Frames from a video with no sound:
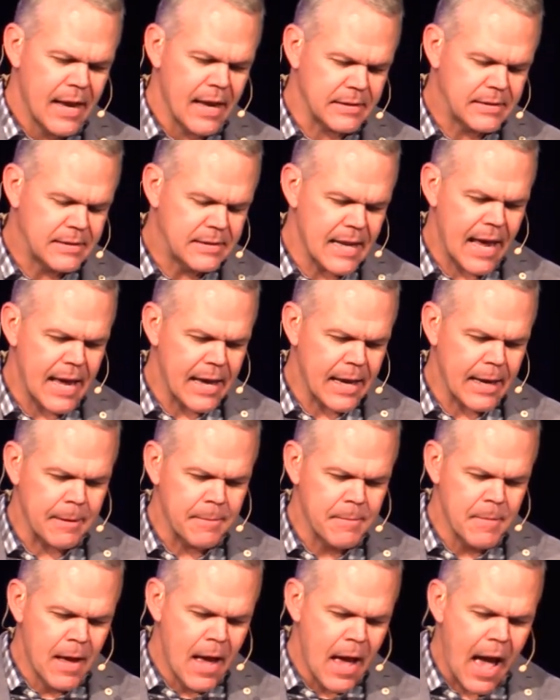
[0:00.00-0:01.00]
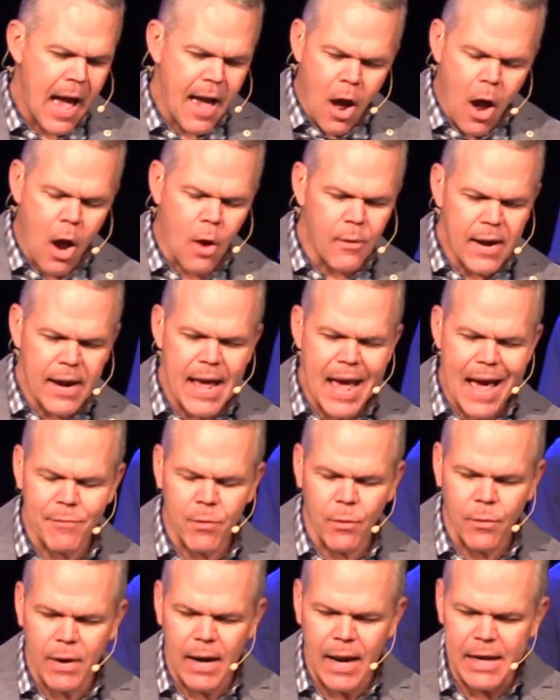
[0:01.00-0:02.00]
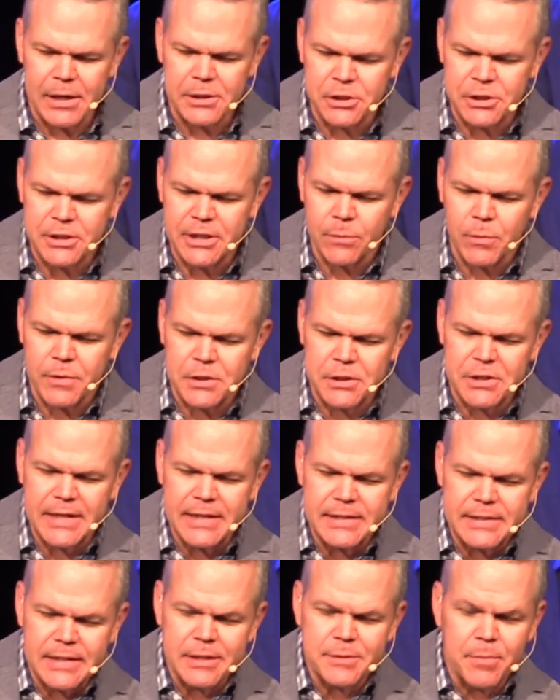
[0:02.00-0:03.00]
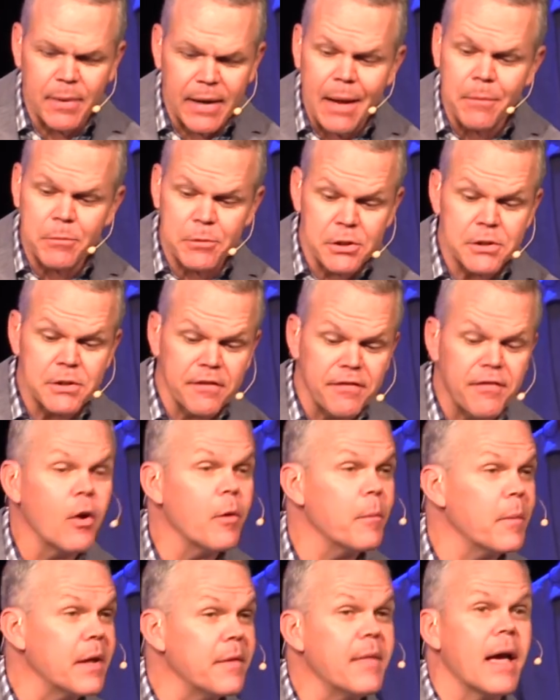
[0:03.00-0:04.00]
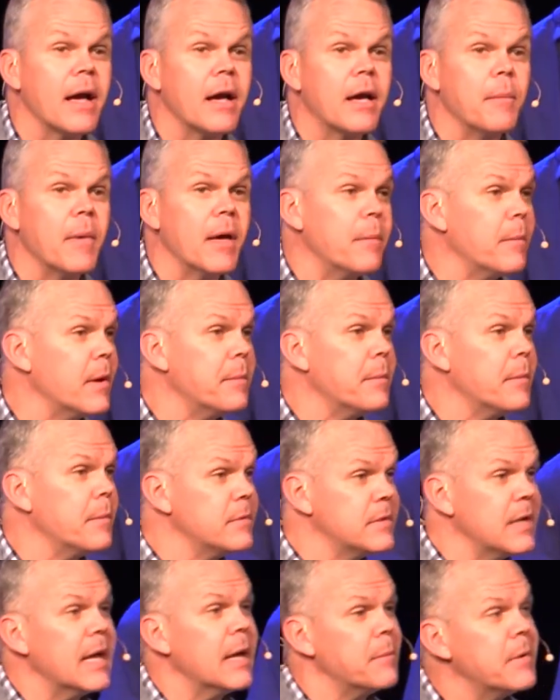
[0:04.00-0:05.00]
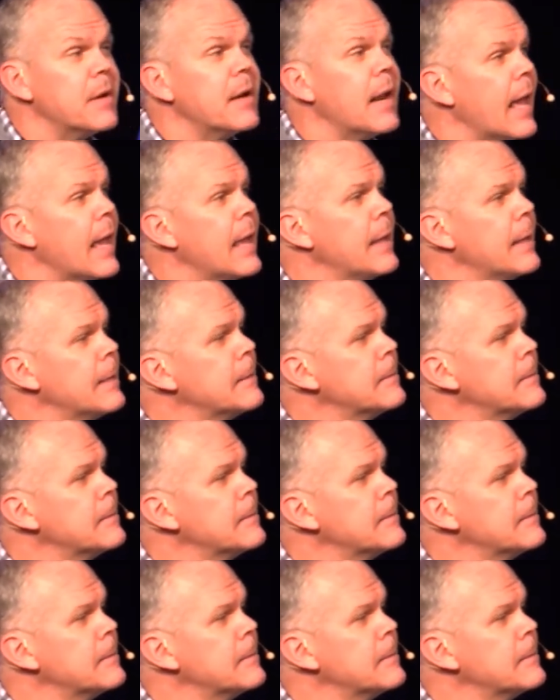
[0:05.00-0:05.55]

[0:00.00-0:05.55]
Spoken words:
It's saying, I already have a relationship with Jesus, but I'm just affirming that commitment to Him today.